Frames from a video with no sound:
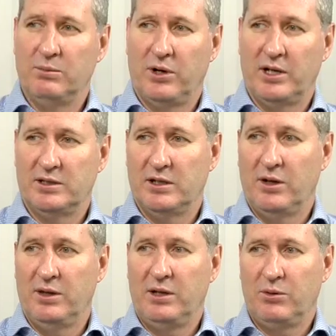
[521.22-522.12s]
in prices, I
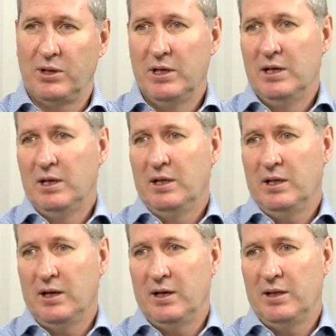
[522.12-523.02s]
don't think
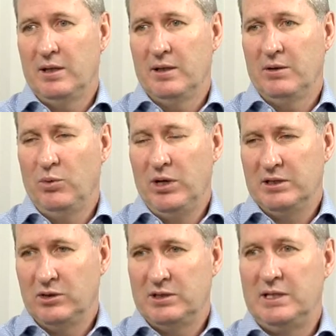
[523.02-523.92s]
uh, we
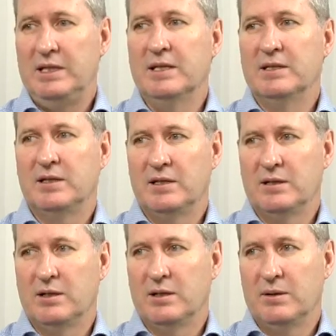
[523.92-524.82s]
should see this as
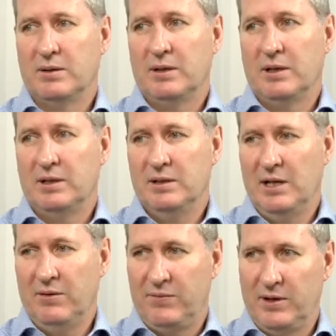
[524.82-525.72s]
a
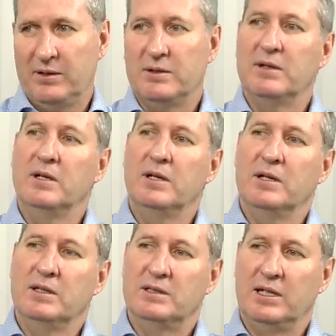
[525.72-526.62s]
definite
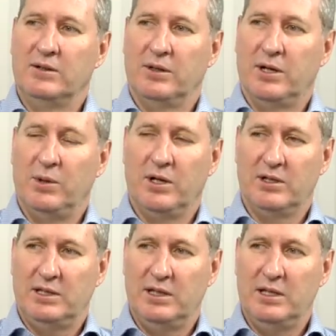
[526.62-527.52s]
signal that we're going
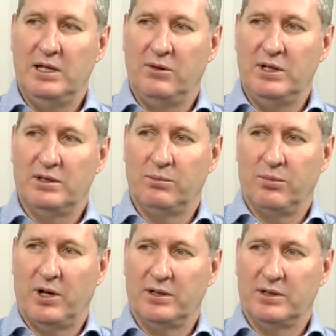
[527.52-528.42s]
to see a decrease in
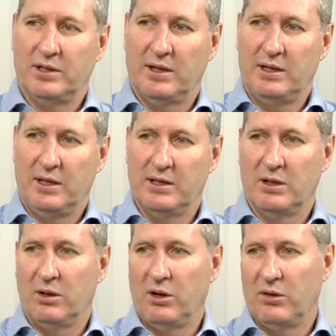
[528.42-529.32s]
prices. I think there's
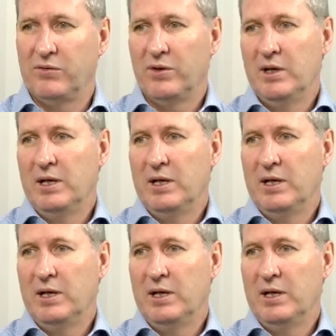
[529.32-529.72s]
a lot of